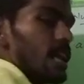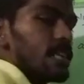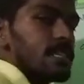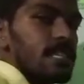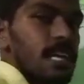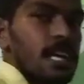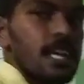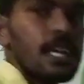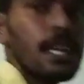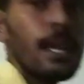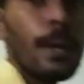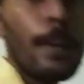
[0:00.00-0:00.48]
and
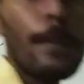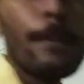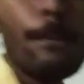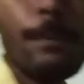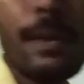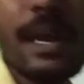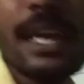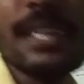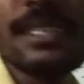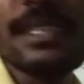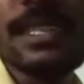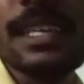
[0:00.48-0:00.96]
then
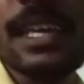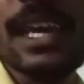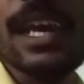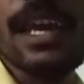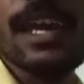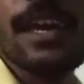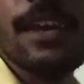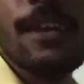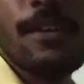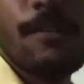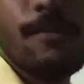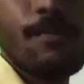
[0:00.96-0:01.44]
base
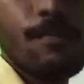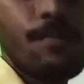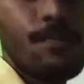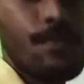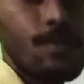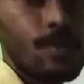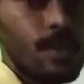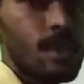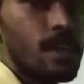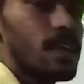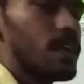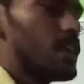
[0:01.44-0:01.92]
a.
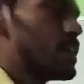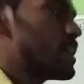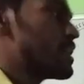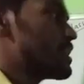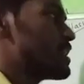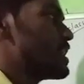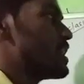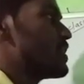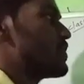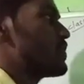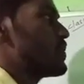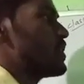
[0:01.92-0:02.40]

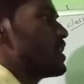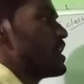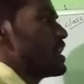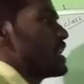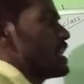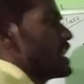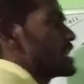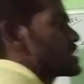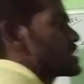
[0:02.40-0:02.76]
If